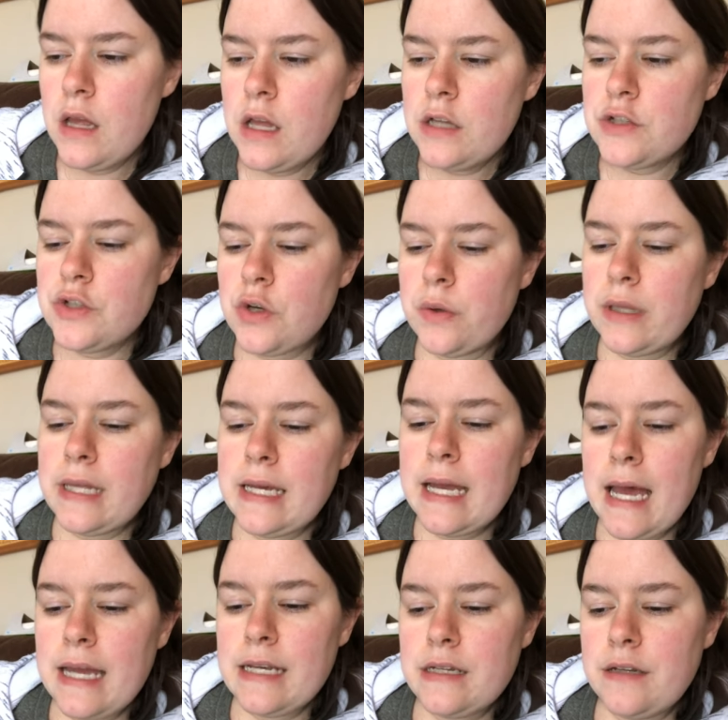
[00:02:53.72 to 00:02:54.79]
So he
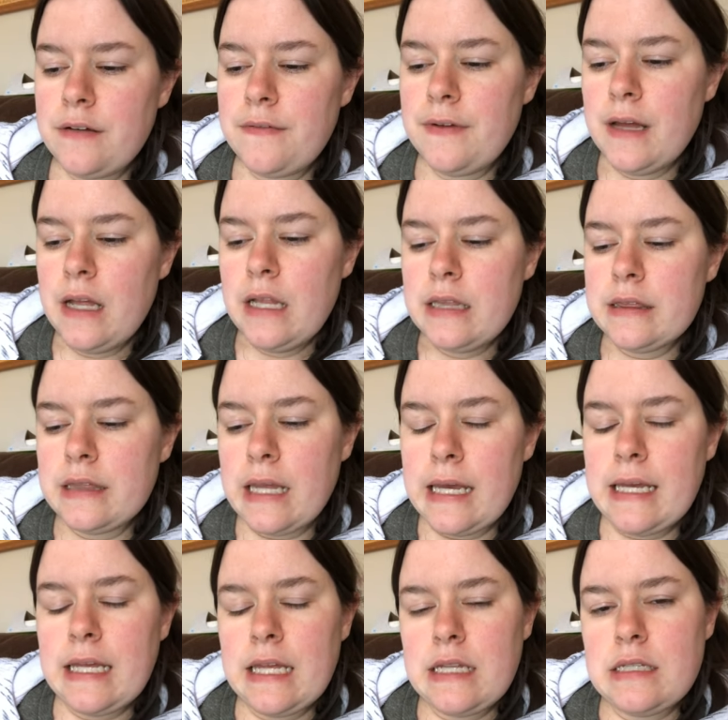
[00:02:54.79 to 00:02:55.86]
kind of
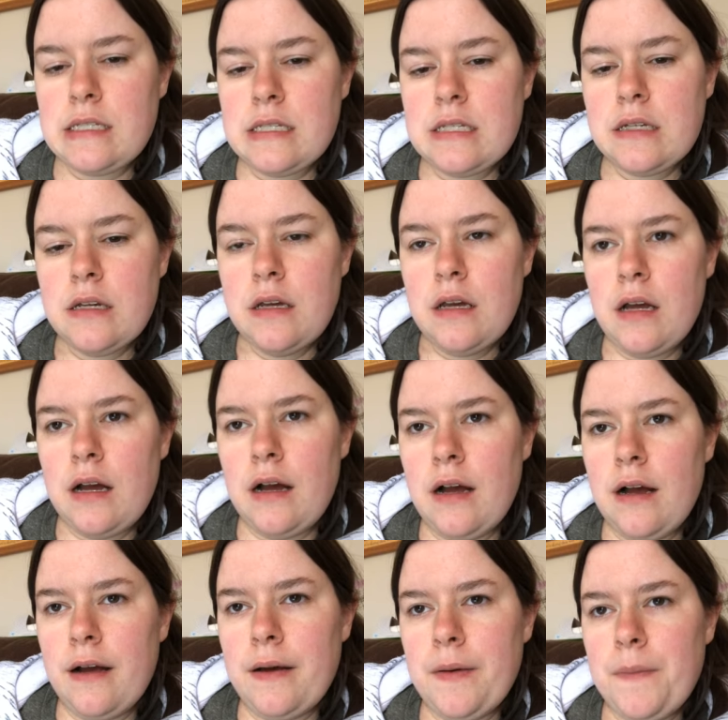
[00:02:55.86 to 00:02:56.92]
likens
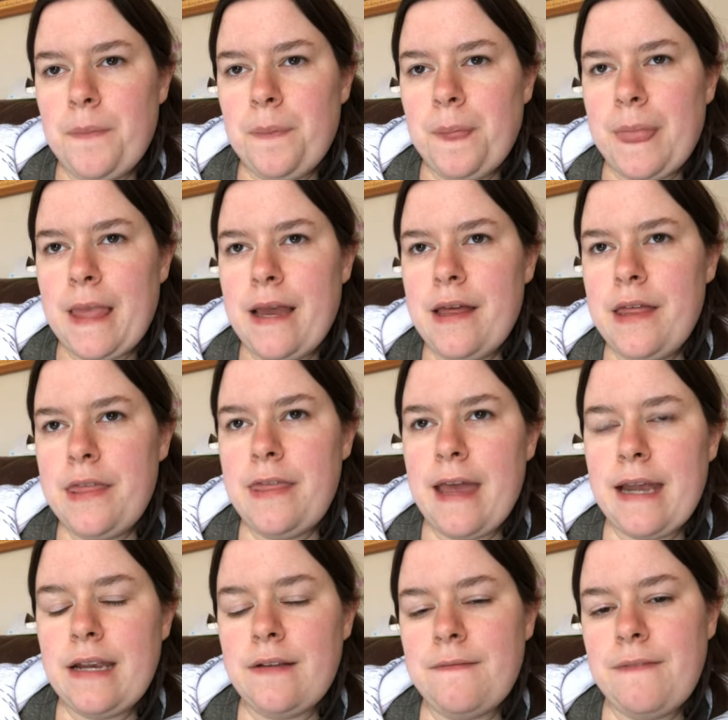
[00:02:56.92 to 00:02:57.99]
um,
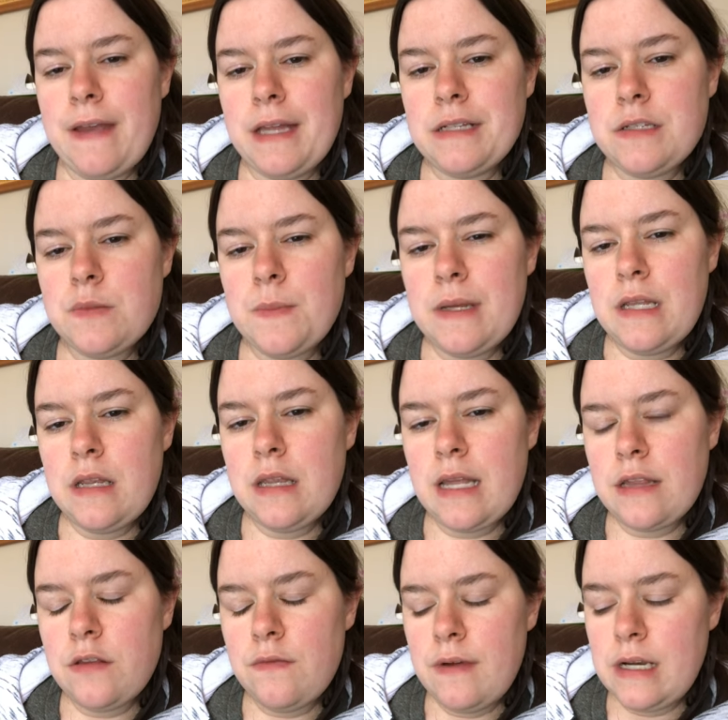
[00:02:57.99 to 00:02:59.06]
that advancement
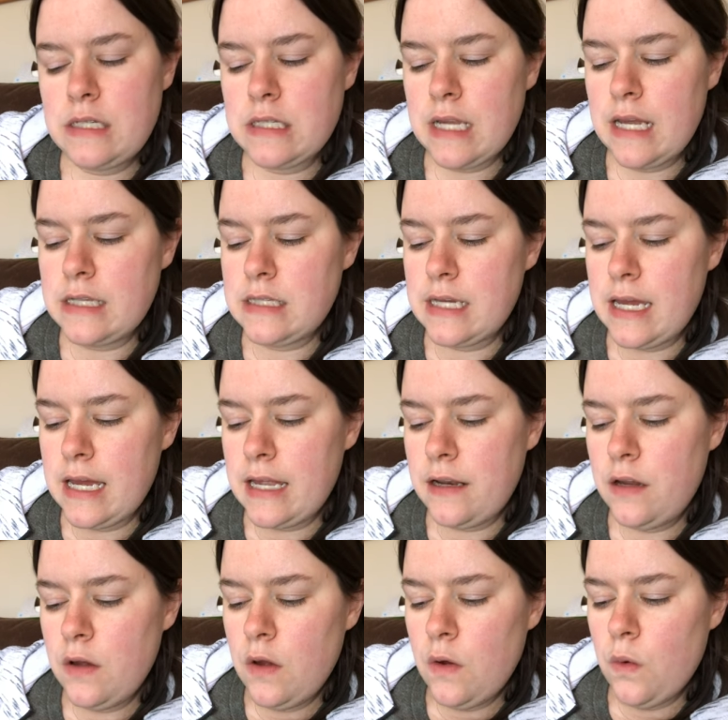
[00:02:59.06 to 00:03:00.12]
that the Renaissance
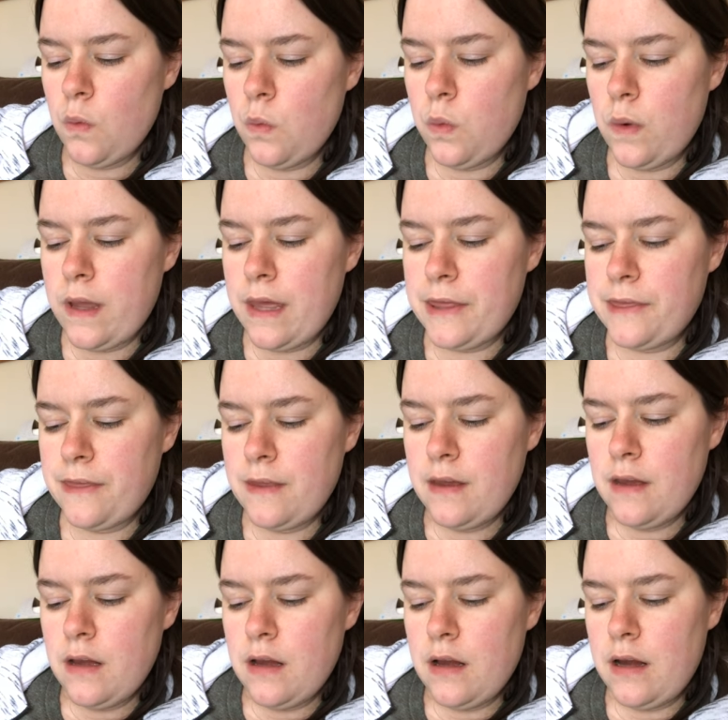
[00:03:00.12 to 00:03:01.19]
had with
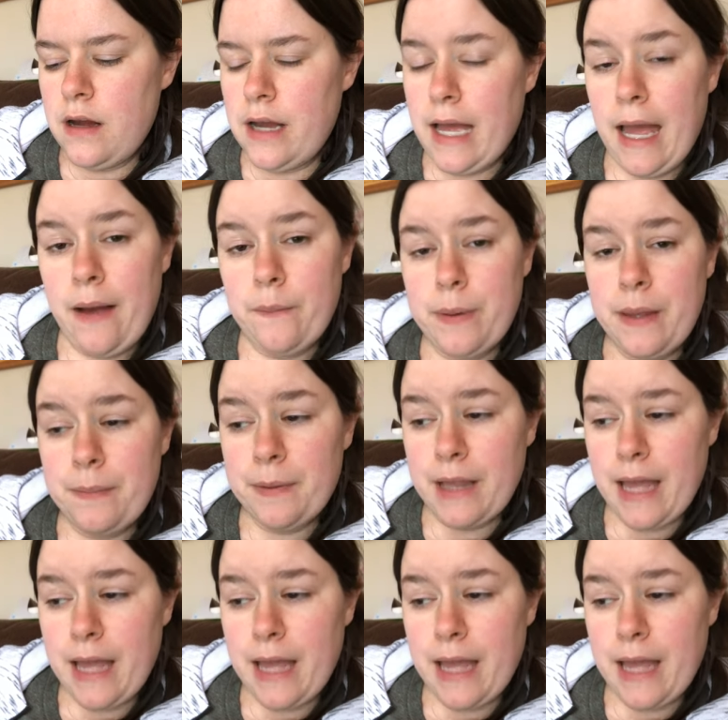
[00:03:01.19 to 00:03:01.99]
uh, how people